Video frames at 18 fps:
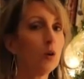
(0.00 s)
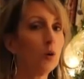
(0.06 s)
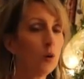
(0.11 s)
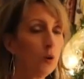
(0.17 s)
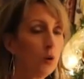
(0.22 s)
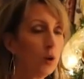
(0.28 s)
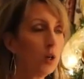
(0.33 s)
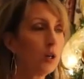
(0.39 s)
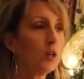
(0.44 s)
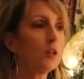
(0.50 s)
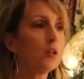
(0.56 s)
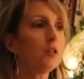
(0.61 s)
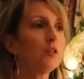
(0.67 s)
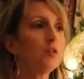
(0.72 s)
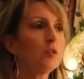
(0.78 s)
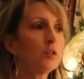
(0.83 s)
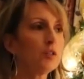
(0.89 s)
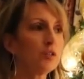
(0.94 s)
Or
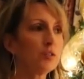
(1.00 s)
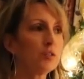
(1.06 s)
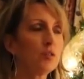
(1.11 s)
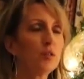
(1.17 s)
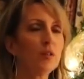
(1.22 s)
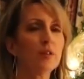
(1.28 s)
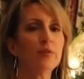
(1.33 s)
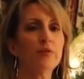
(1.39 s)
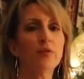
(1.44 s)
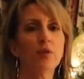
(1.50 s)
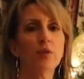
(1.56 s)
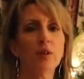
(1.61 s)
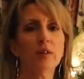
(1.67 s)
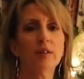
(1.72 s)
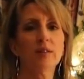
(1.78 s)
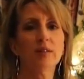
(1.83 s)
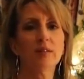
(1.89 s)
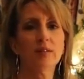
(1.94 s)
you can just go to the
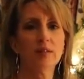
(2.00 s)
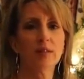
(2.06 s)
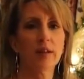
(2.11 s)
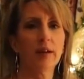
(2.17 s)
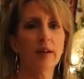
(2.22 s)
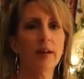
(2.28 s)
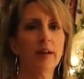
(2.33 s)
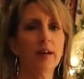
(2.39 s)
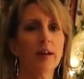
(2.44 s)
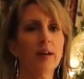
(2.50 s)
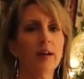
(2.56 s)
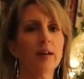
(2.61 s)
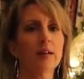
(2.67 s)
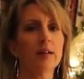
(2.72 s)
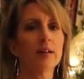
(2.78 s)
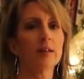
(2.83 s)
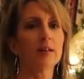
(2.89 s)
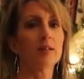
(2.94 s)
florist and say,
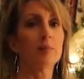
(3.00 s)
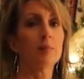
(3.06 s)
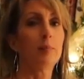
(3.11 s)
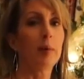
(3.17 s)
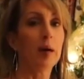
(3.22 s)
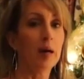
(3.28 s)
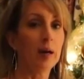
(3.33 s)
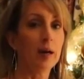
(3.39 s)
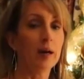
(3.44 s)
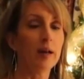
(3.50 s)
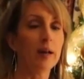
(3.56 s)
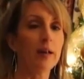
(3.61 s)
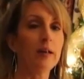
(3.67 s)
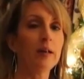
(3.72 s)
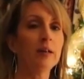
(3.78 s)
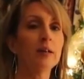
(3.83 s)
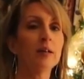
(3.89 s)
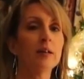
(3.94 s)
I'd like to
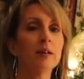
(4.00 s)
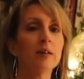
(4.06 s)
buy